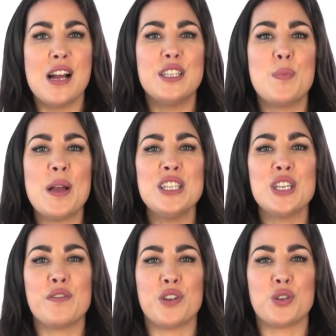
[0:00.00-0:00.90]

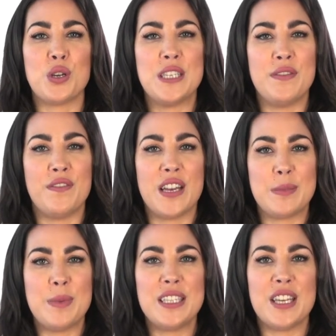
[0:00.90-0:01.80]
depending on your choice of
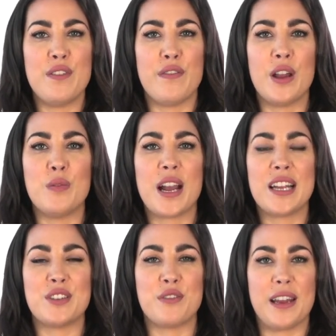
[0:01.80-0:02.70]
investments in the final
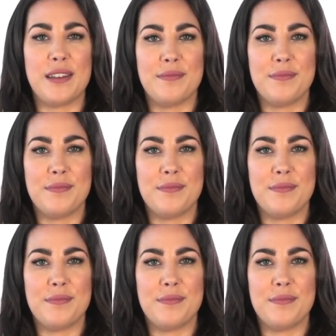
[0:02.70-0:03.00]
category.